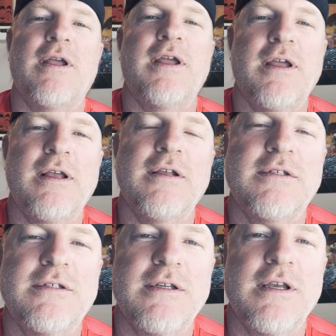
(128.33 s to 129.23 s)

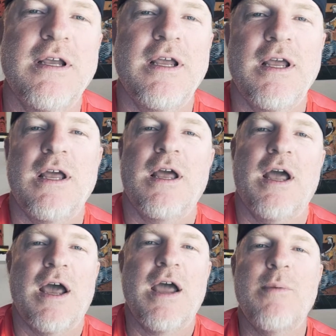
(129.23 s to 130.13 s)
is
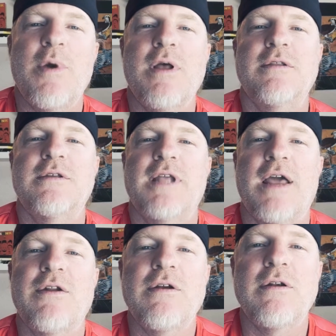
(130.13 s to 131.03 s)
I'm on the
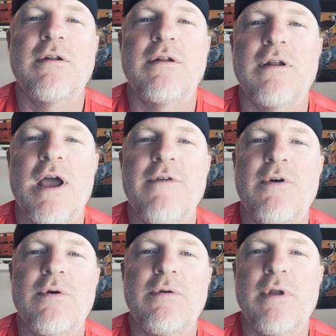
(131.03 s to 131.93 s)
standard
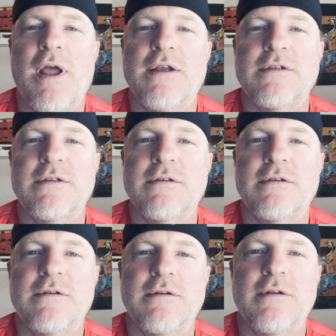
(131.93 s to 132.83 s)
iPhone
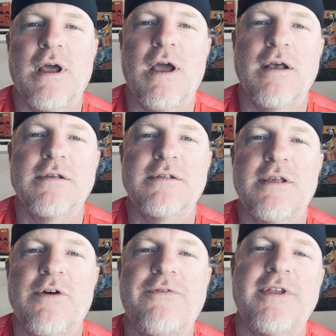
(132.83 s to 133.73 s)
X
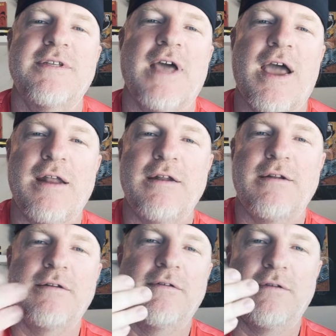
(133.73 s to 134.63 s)
selfie side,
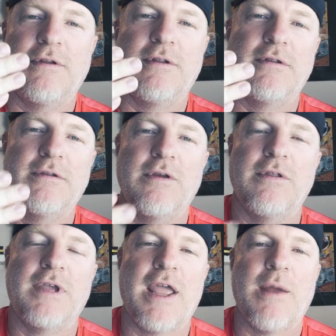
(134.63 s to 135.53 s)
so
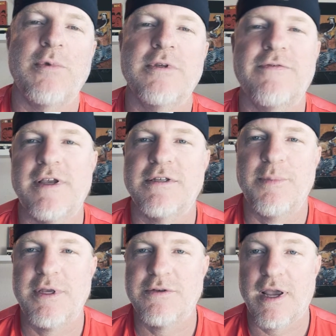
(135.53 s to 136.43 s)
the camera's facing
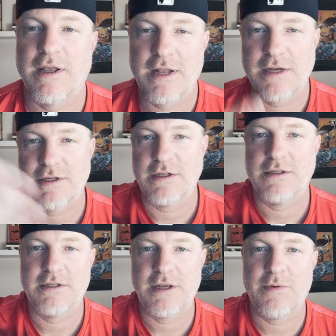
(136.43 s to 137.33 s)
me so I can actually
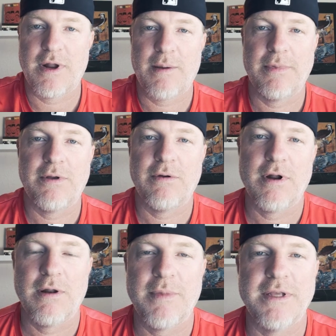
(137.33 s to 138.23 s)
see what I'm
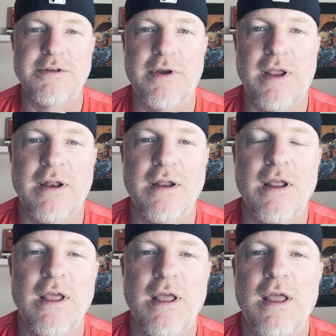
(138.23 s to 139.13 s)
doing on my screen.
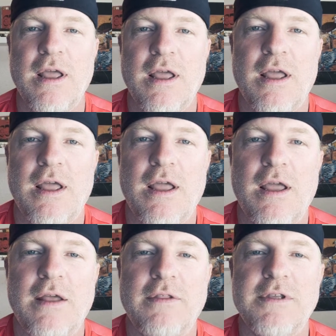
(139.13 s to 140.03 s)

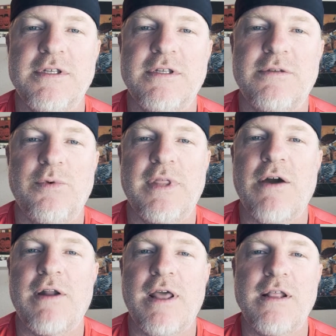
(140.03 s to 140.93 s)
And this is
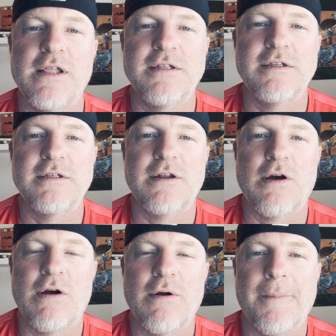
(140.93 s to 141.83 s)
without any lenses at
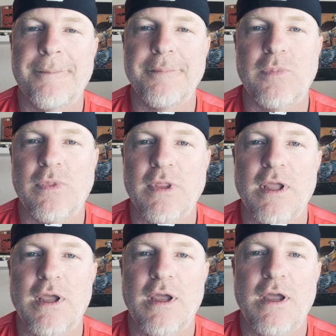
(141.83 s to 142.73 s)
all.
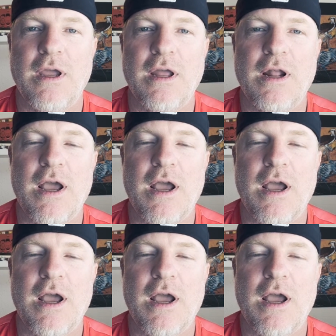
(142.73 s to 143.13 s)
And